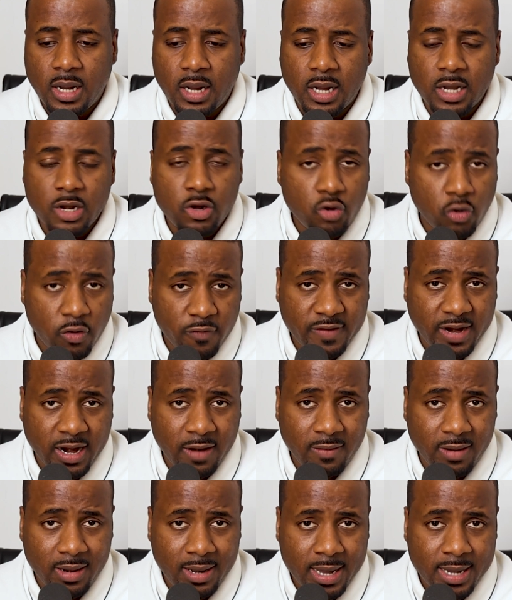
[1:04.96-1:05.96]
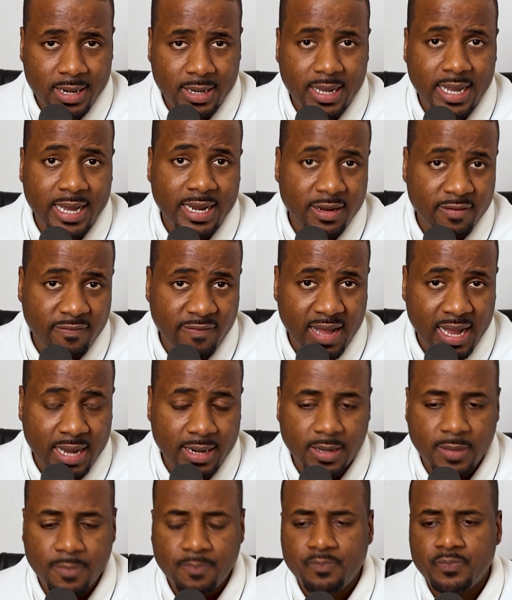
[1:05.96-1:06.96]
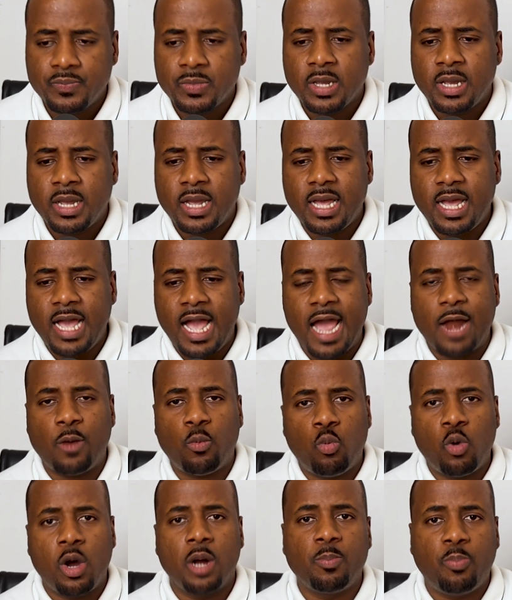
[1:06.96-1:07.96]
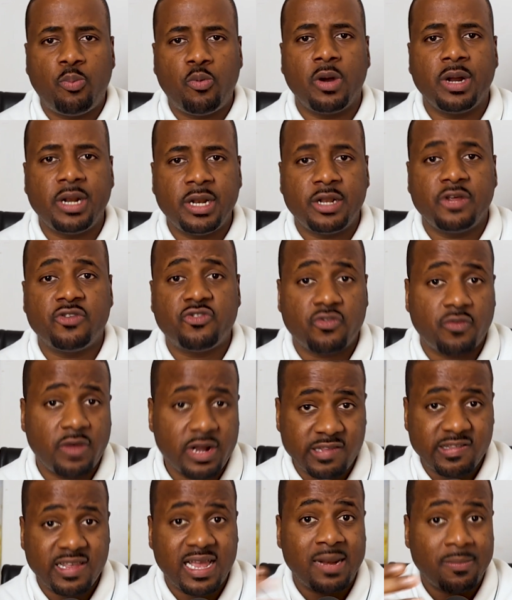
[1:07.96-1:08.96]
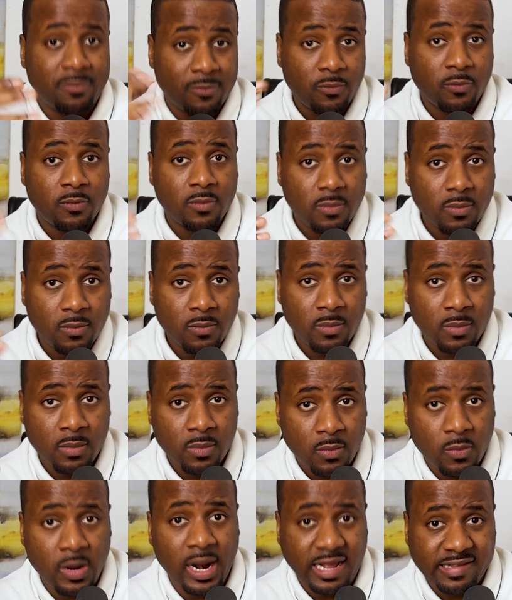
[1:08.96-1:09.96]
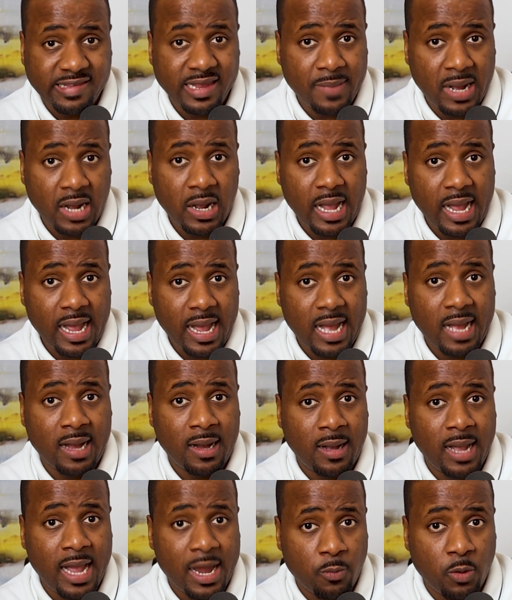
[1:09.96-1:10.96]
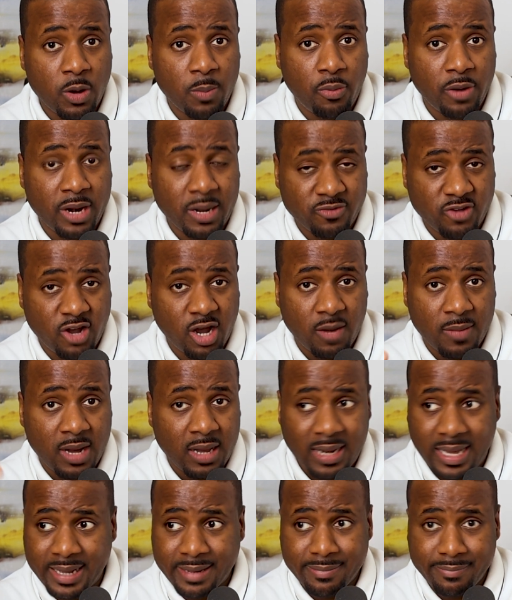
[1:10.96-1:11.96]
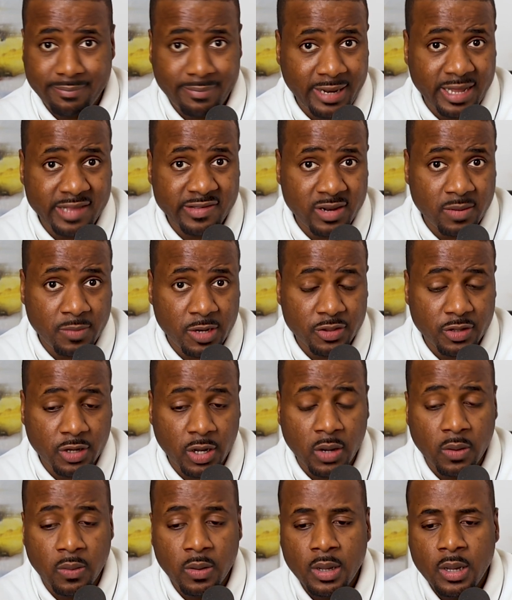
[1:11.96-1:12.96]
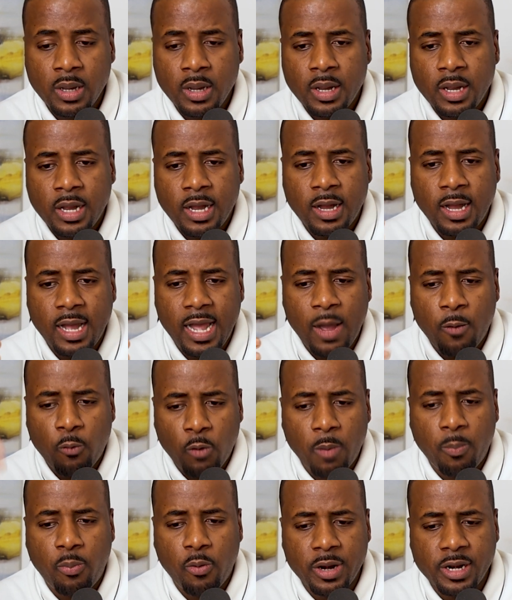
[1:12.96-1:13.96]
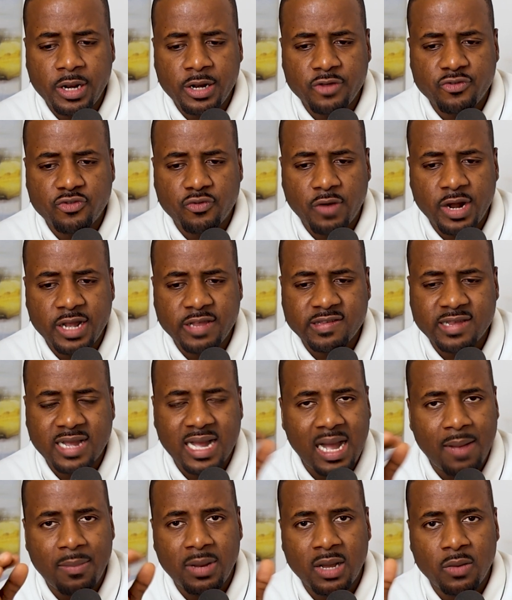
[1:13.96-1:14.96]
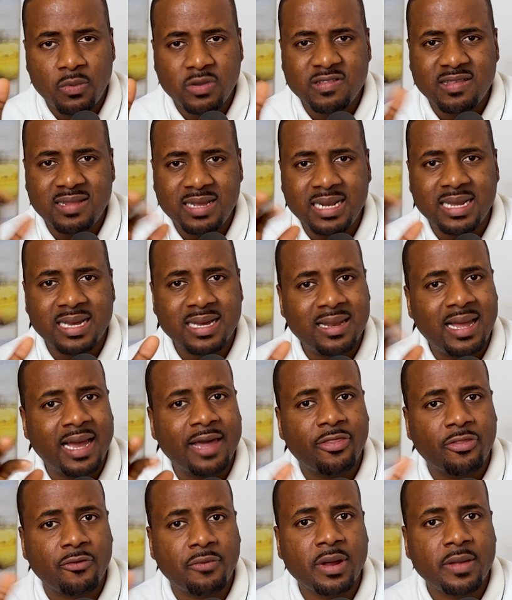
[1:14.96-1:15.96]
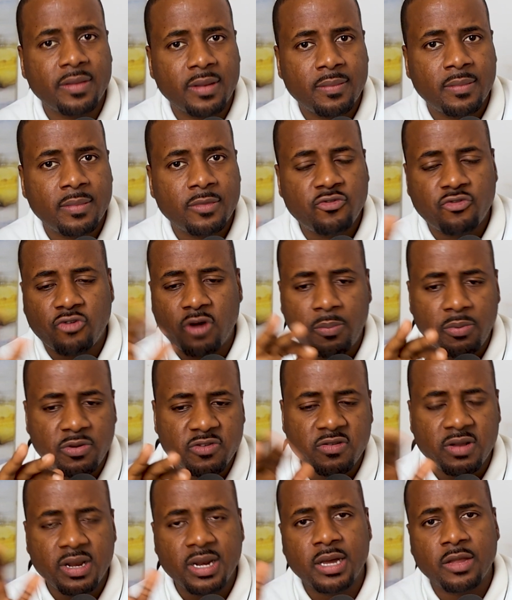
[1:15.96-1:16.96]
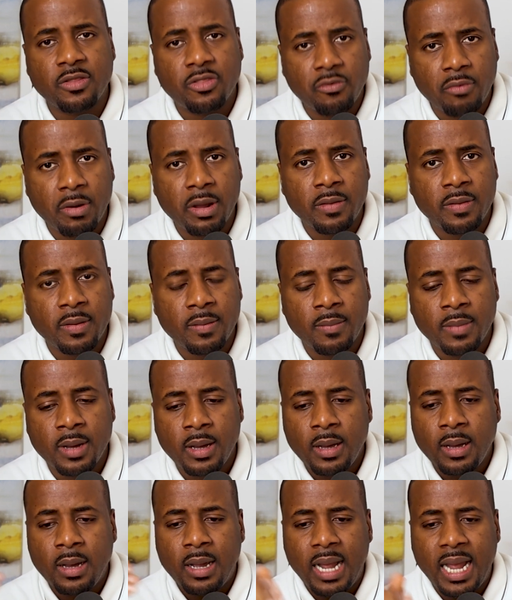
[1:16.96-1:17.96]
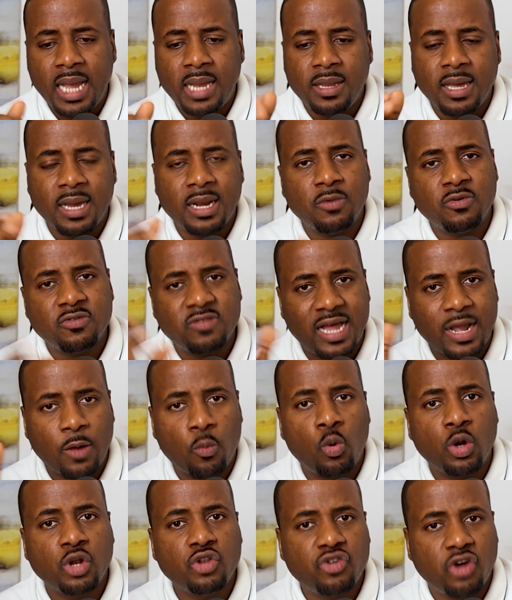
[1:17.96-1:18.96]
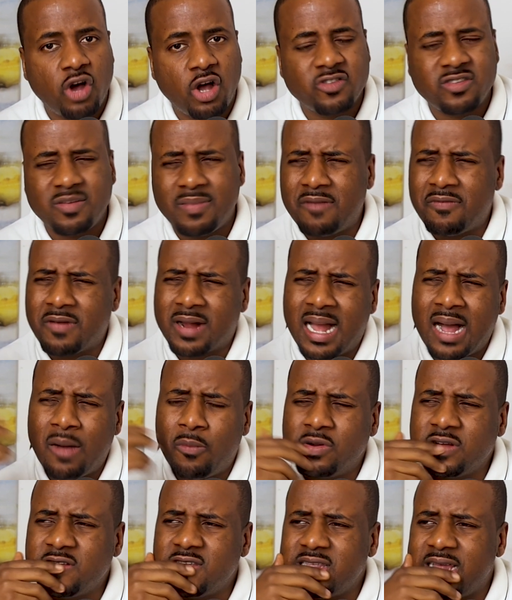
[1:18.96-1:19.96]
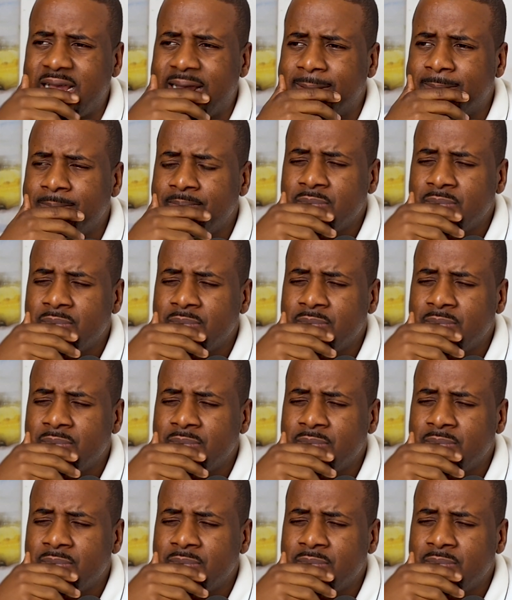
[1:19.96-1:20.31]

North Carolina, and Nevada. At one point in this race, and when I say at one point, I'm talking about like less than a month ago. At one point in this race, Kamala was leading in like 3 of them. Trump was leading in 3 of them. And then it was like one toss-up. I forgot which state